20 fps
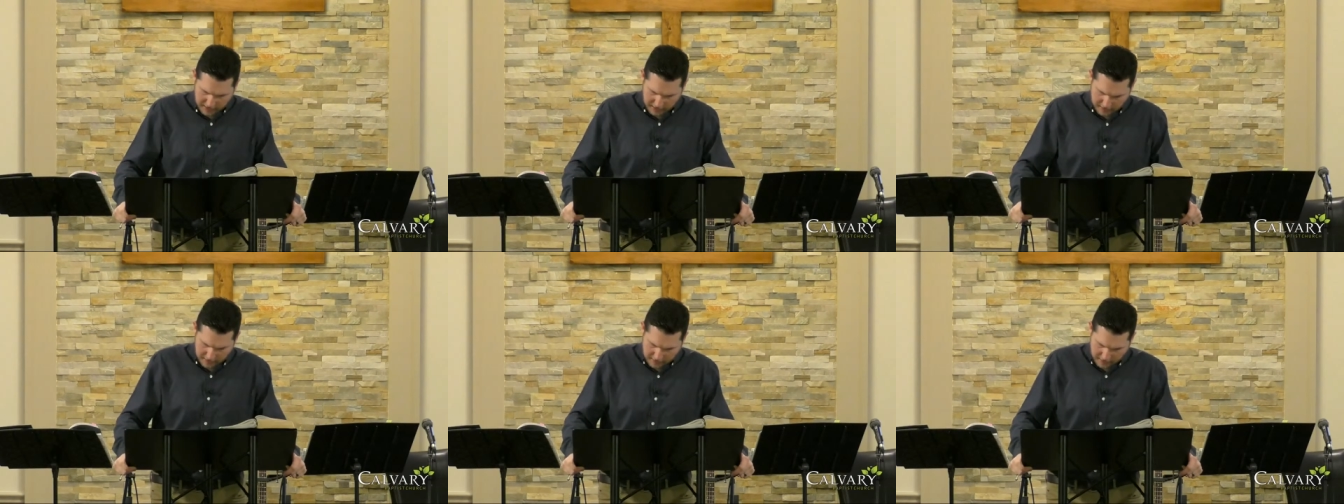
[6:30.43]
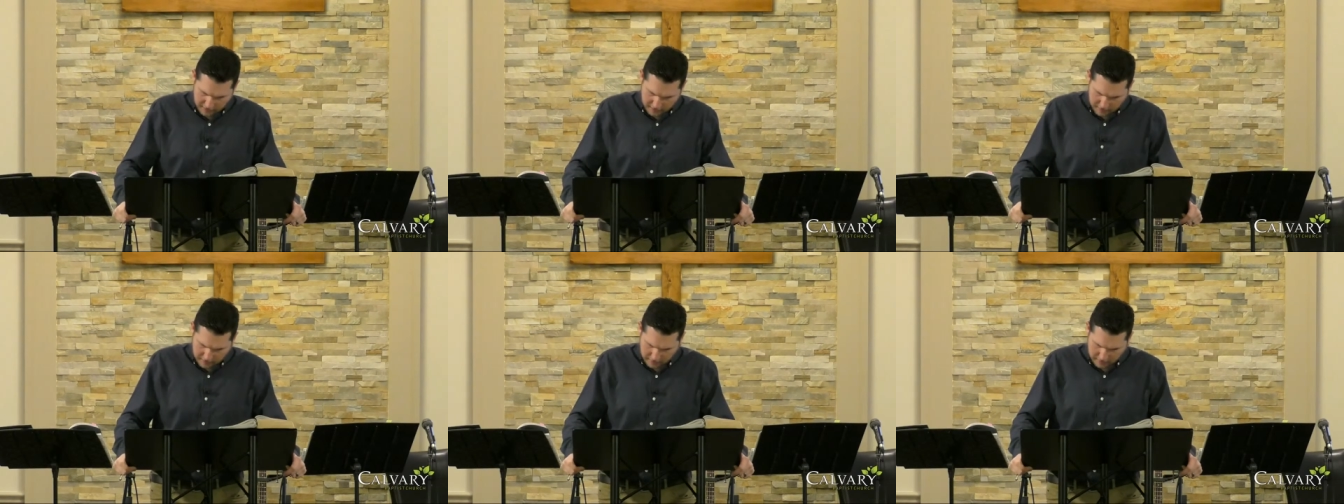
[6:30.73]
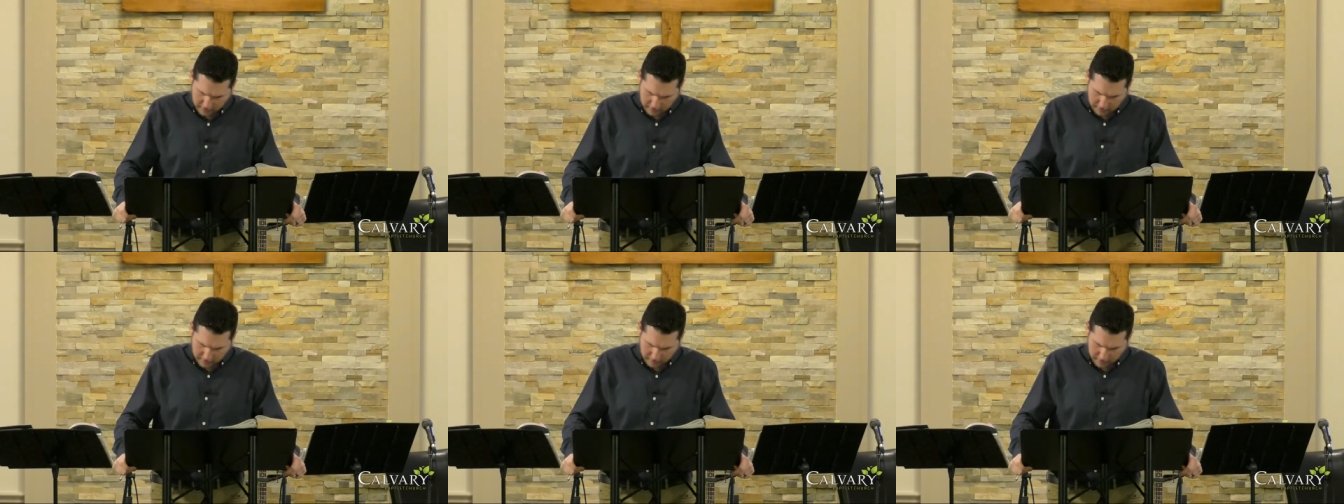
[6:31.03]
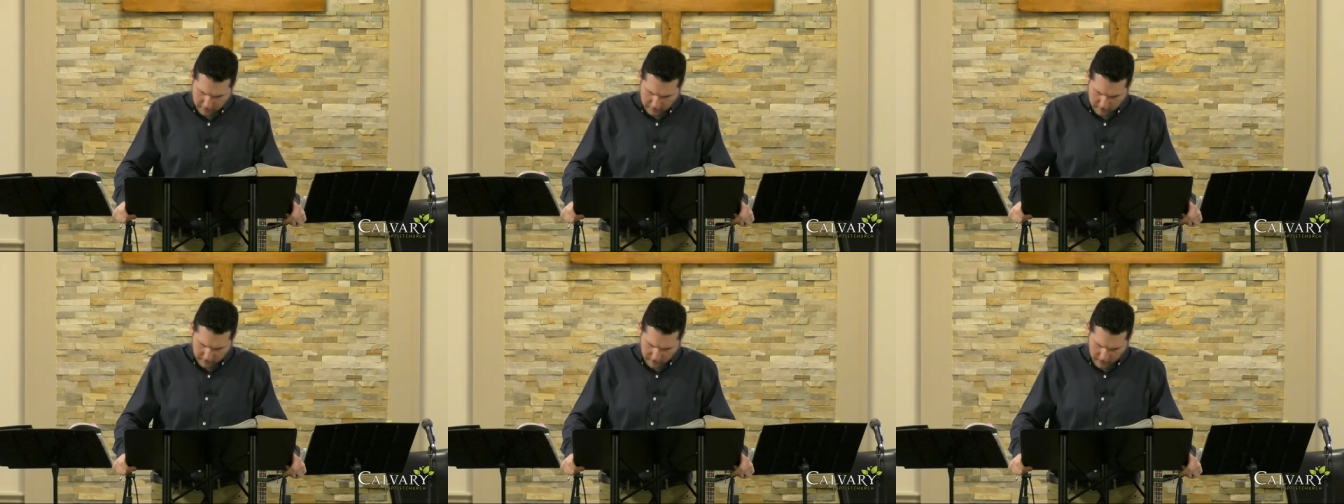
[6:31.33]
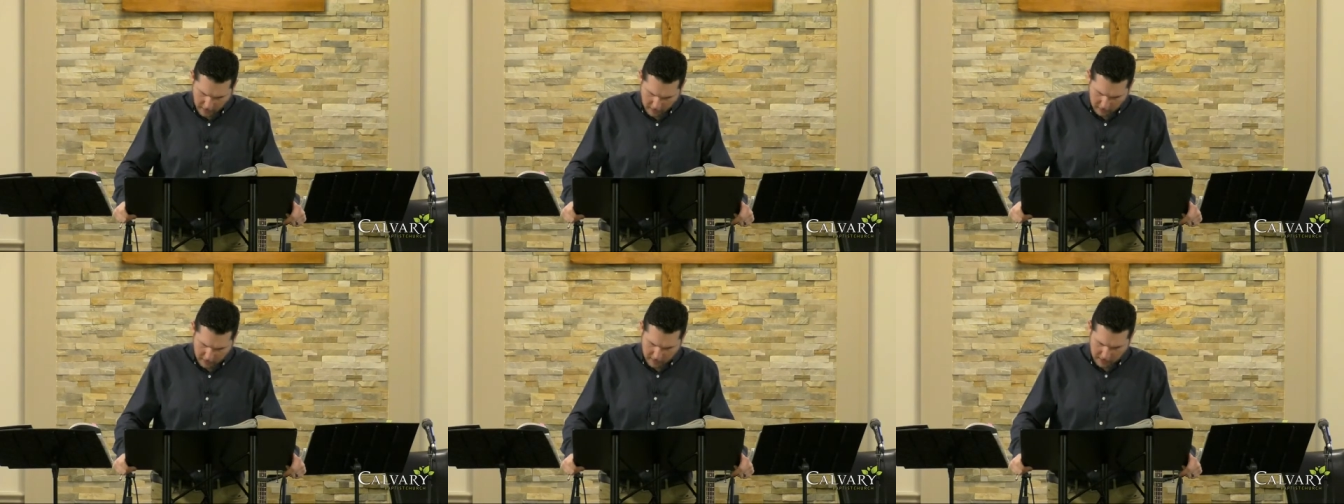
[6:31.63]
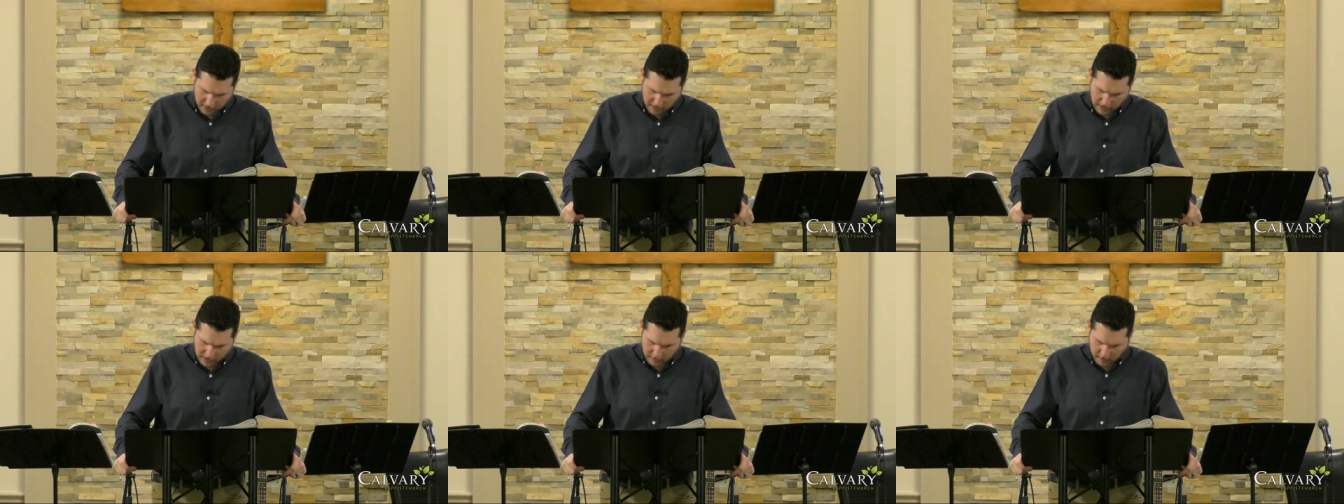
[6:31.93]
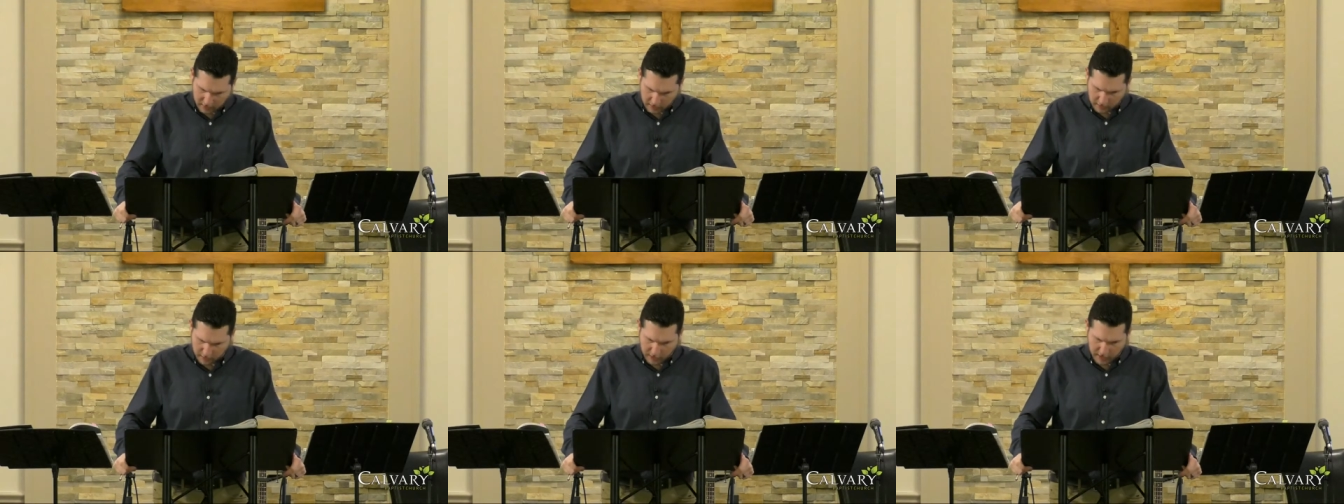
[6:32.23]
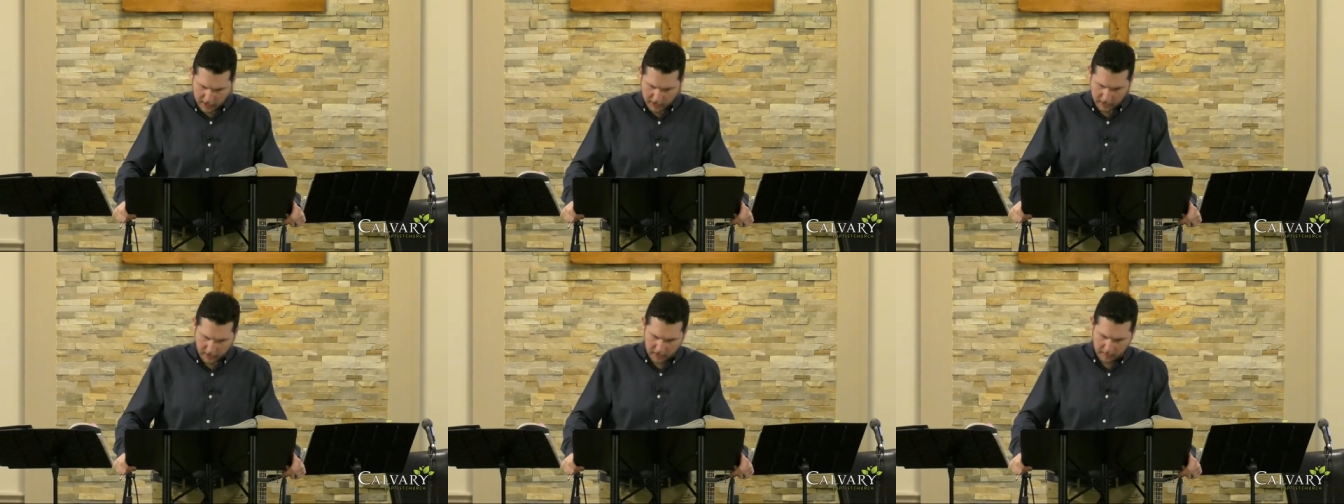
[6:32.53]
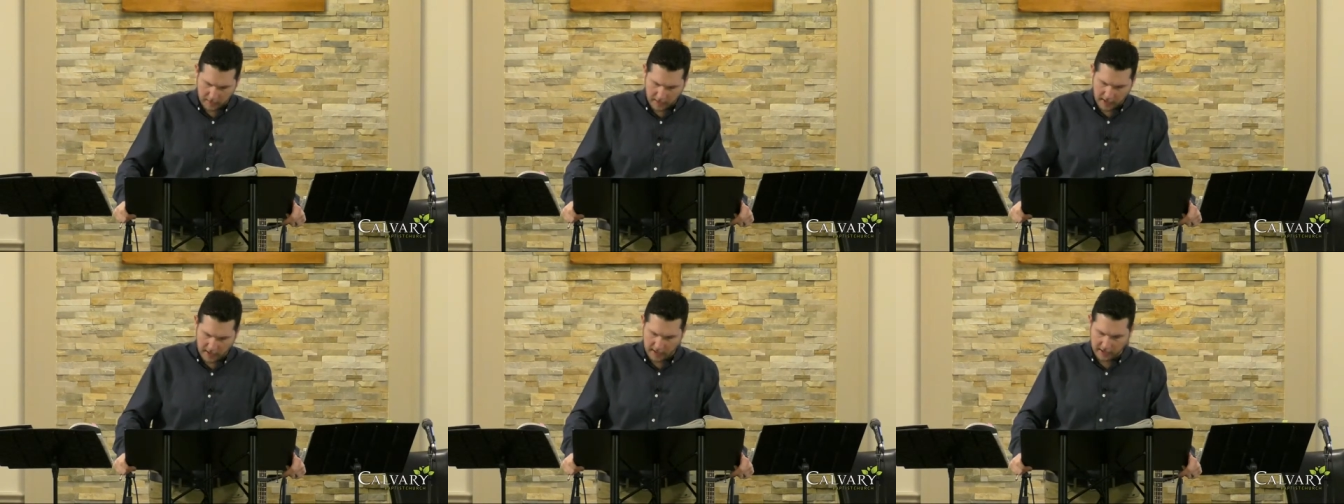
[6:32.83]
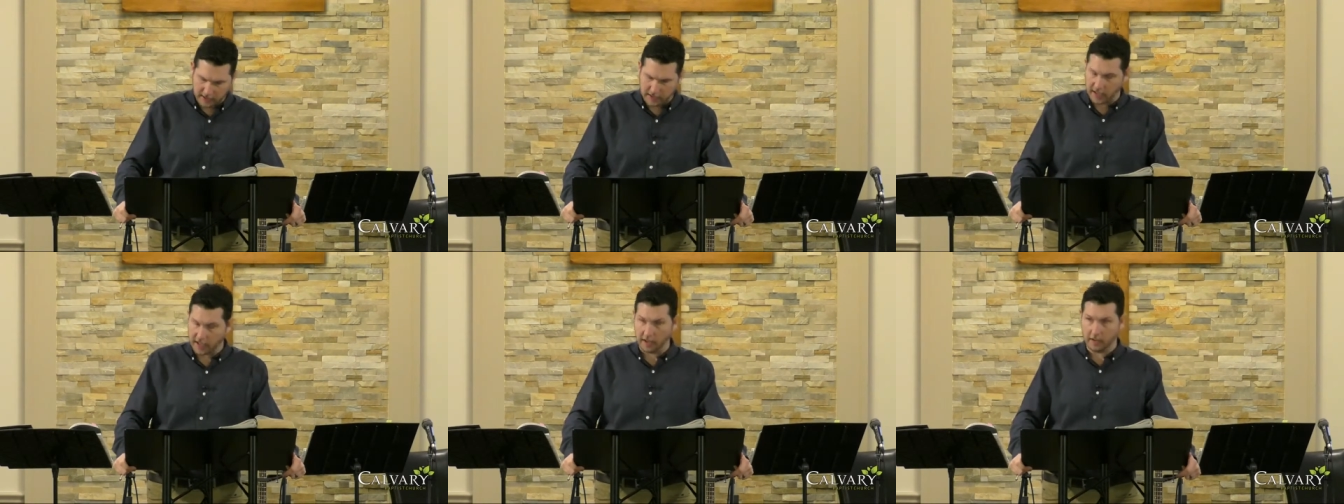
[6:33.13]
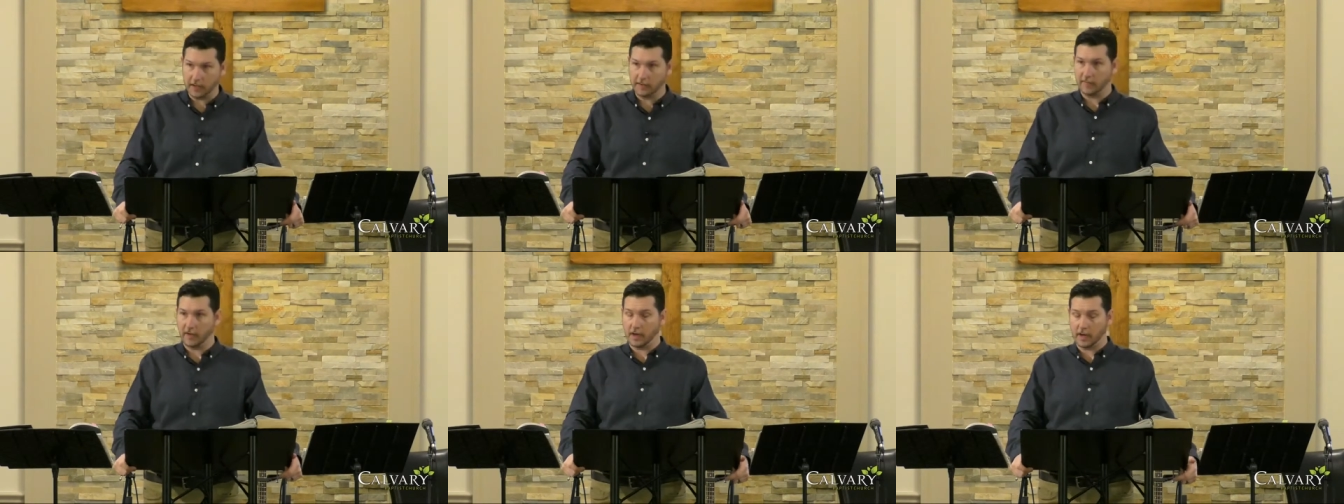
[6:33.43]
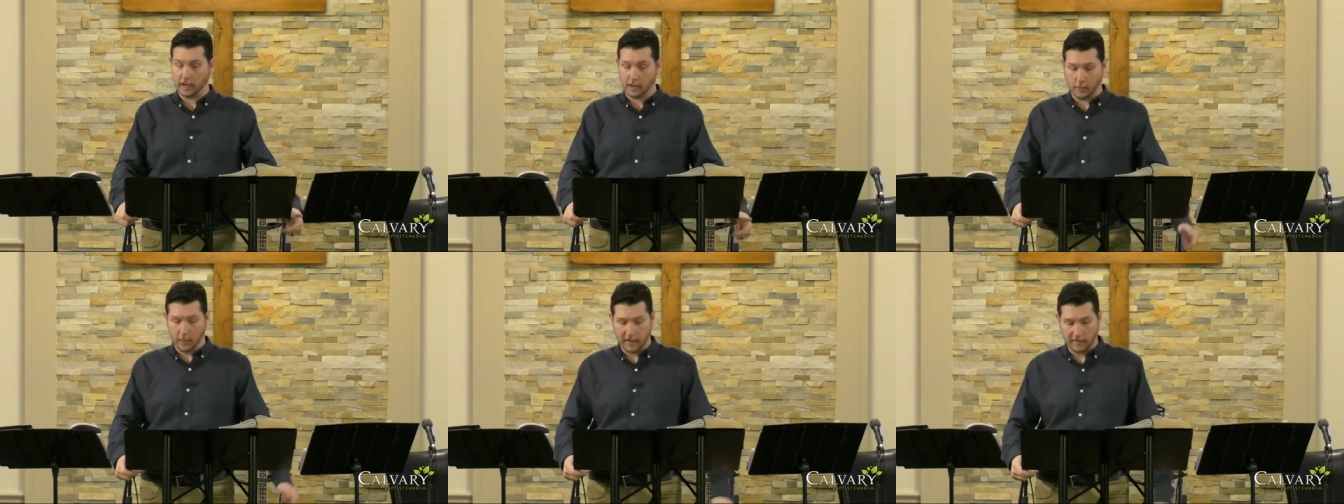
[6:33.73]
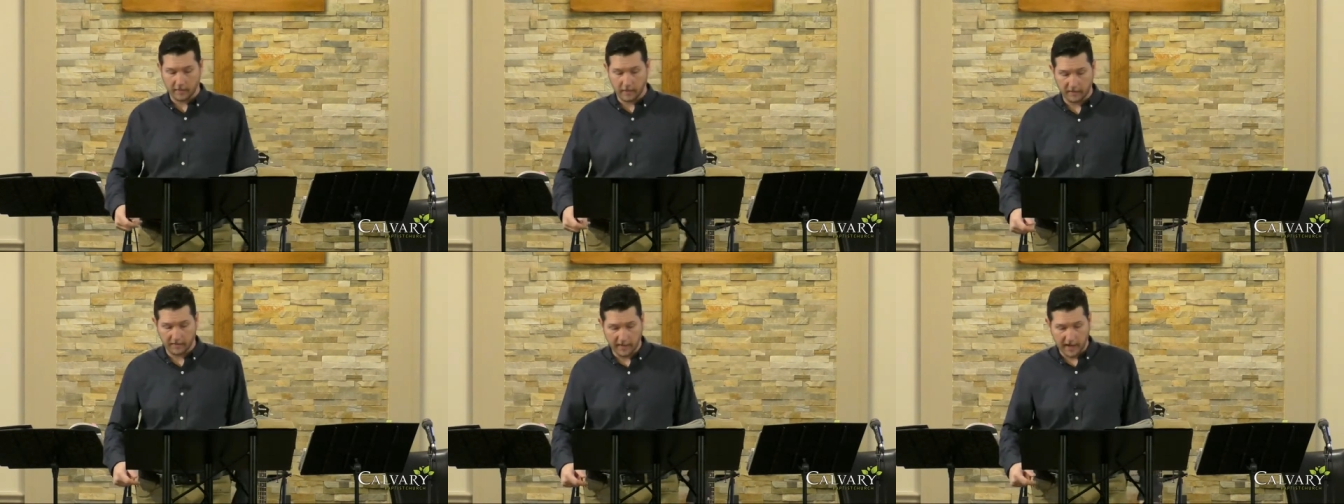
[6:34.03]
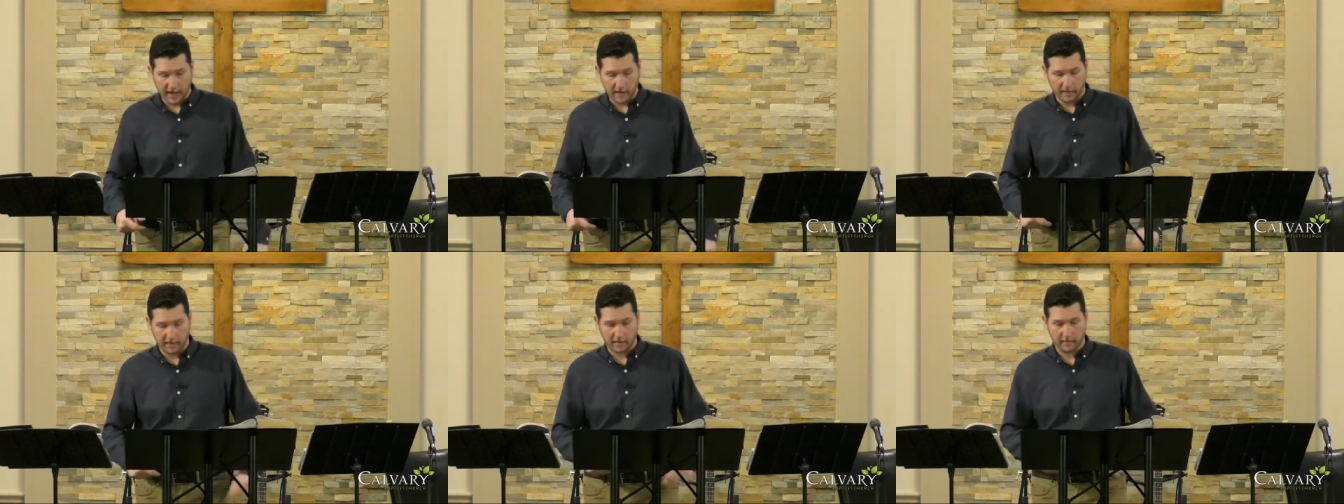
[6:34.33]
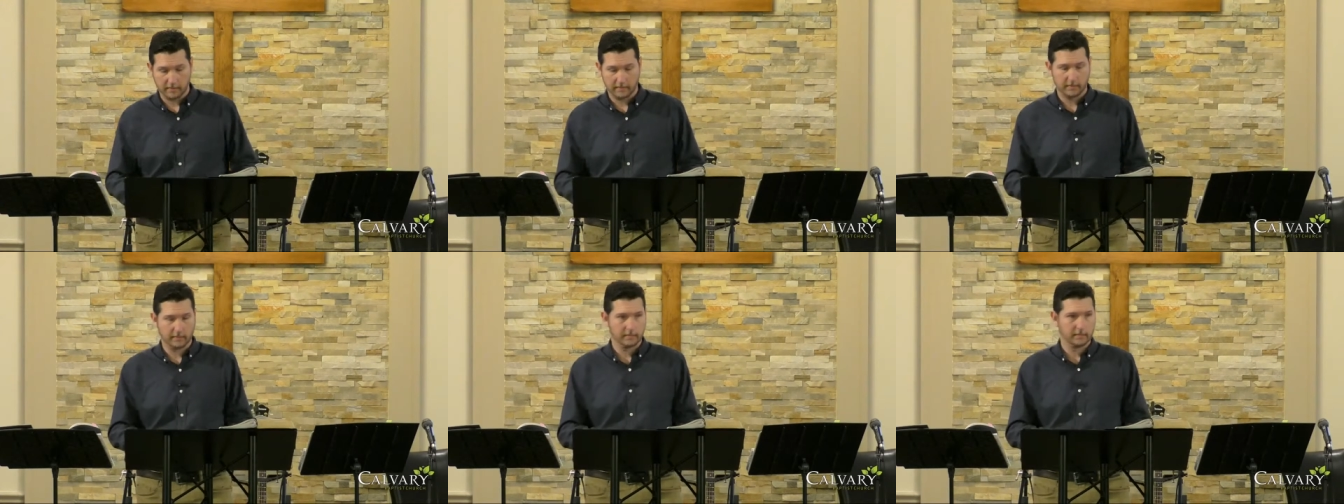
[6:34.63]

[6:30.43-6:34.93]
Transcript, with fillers: it. Others succumb to the pressures by entirely falling away from the faith,